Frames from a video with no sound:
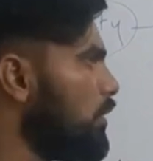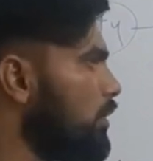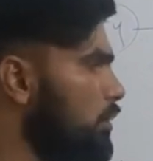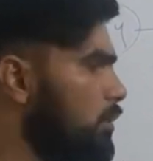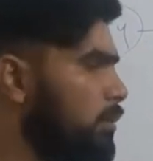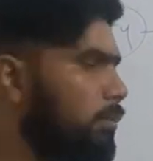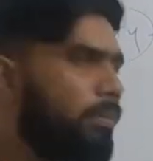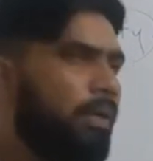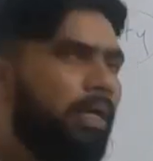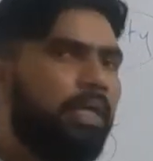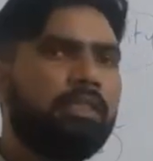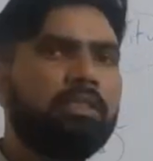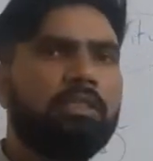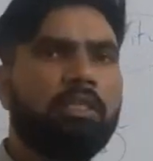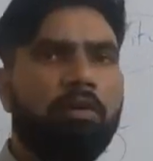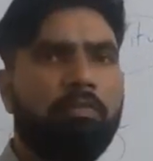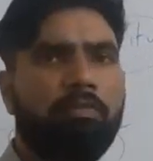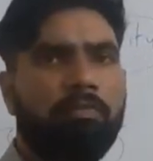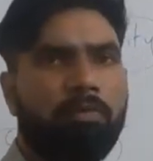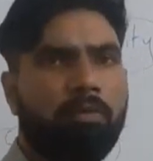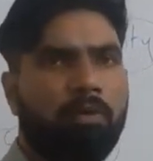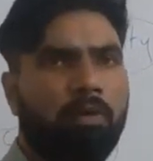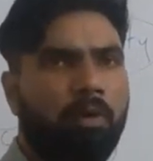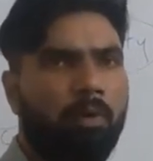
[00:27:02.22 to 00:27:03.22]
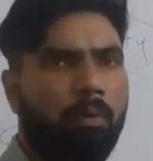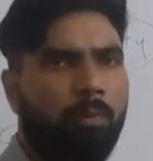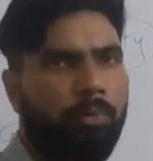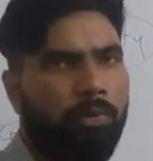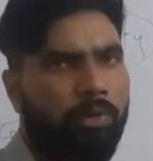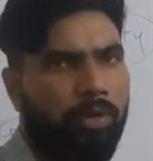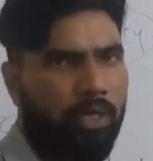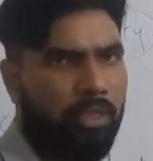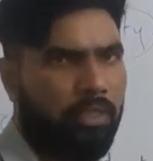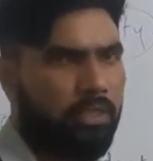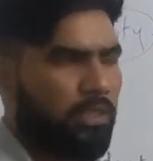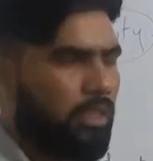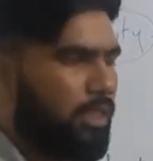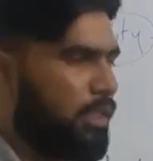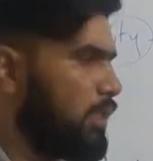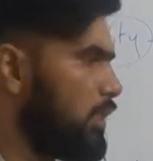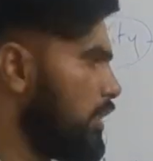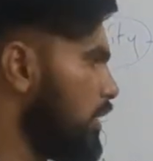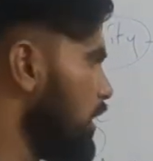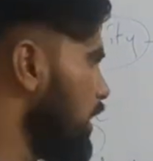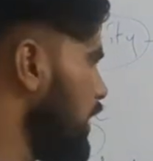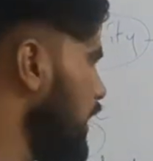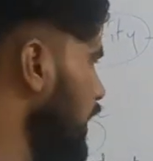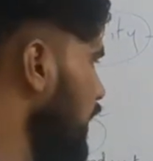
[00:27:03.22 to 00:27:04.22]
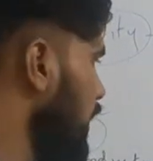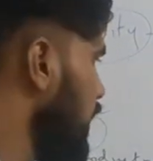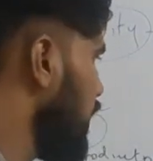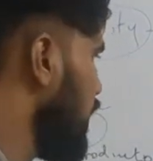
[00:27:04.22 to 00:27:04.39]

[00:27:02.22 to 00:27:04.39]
means of production, right?